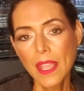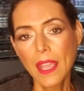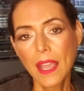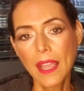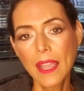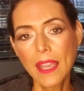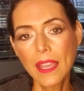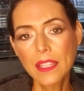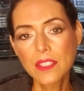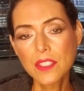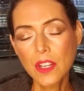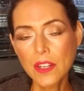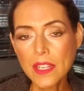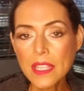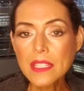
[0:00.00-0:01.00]
I add
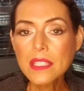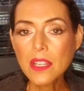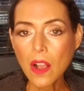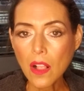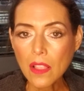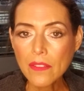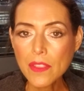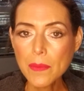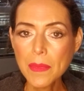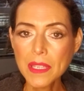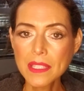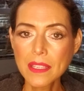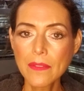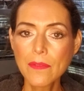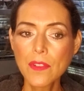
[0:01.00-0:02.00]
sardines to all of them
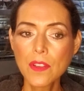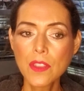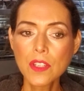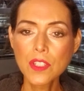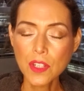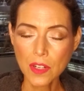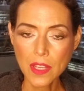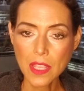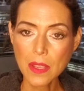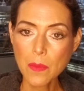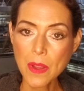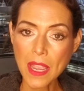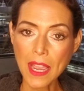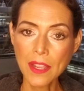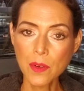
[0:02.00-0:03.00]
except for the turkey,
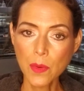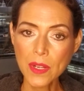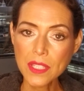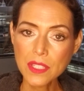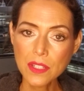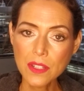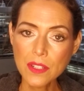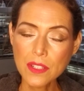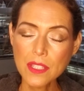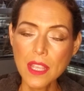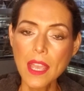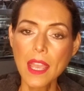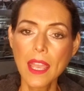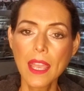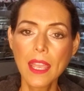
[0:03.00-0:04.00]
we add oysters,
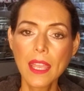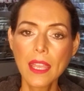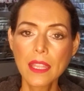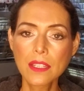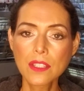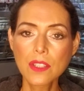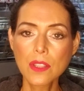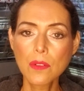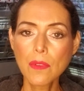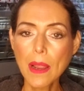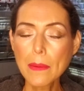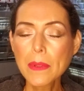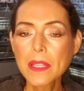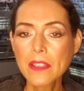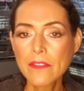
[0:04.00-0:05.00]
and to the
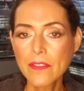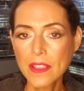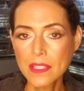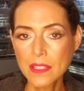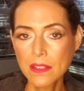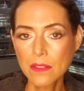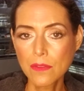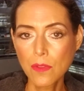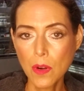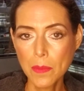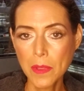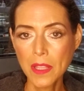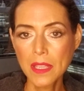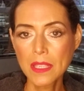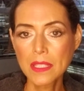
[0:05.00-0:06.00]
rabbit and the pheasant
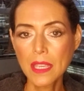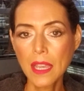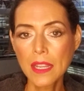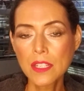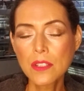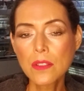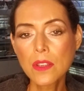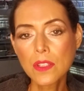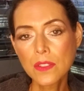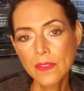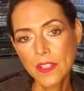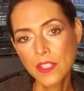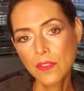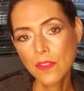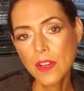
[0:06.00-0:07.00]
formulas, I do those
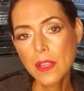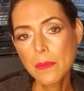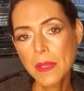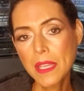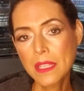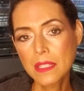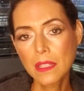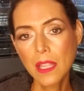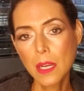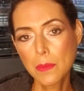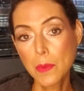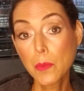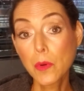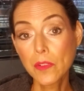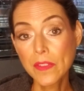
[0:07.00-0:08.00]
fish-free because a lot of
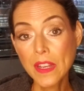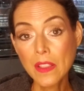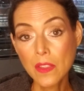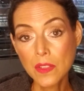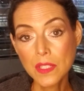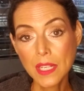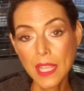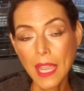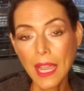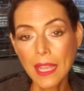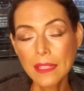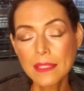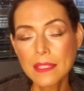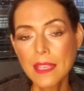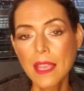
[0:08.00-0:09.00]
people are feeding those to
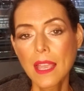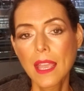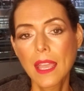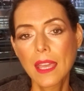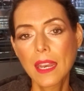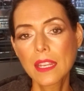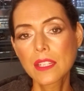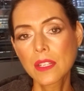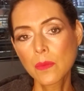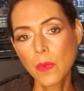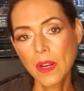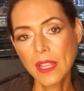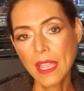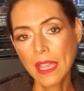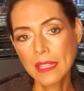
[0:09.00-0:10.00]
cats, and I didn't
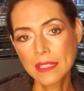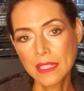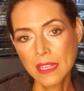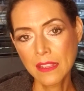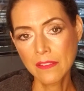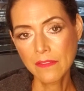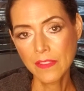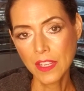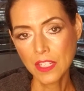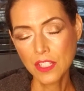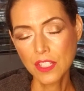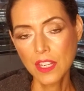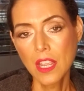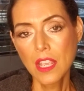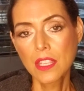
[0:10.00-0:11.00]
want cats eating fish.
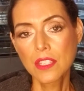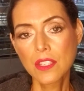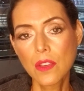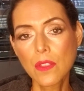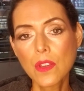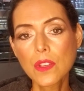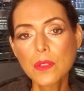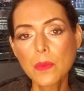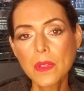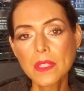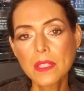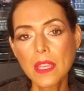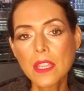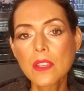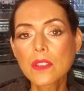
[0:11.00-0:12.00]
So those ones
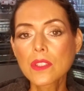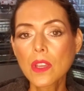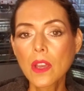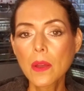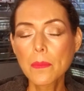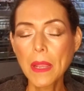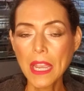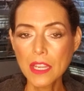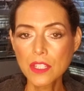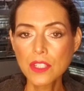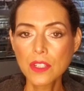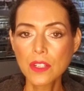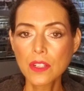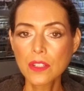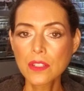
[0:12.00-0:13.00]
I use a
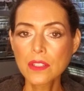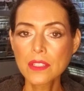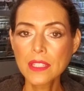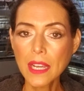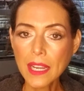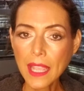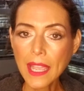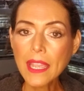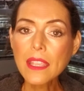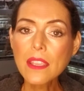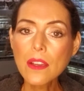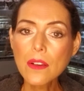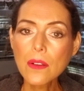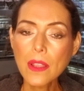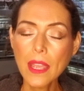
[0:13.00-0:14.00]
pastured duck egg
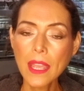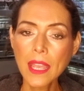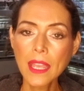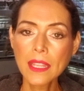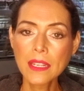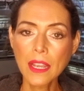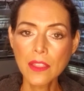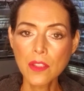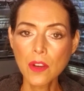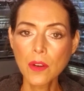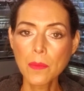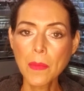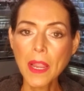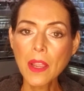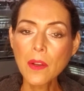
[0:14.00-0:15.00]
yolk, and either
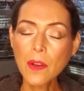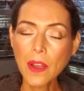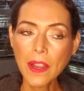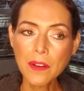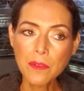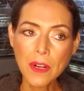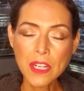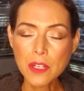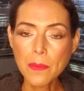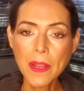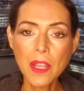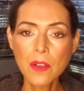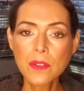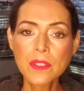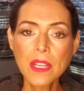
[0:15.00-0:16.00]
I render my
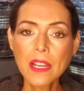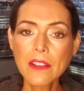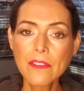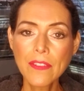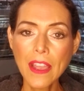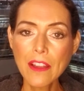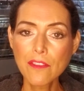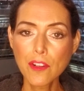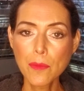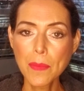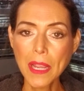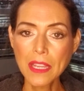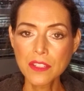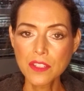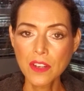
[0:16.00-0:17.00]
own duck fat for
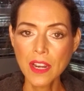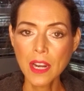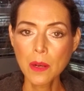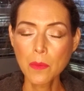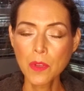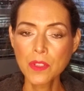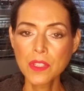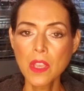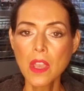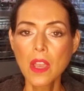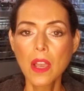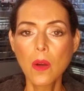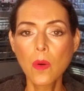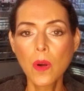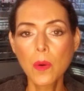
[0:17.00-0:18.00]
pastured animals,
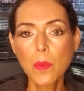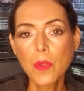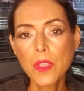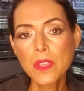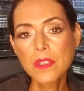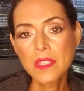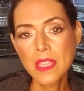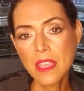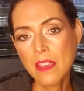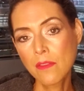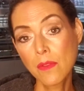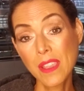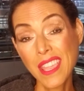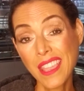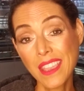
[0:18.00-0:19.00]
or we'll use ghee if
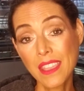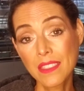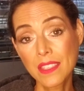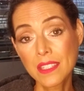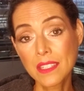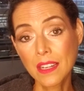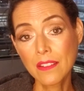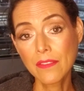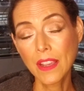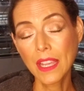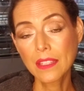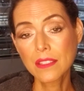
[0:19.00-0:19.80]
we can't get the duck fat.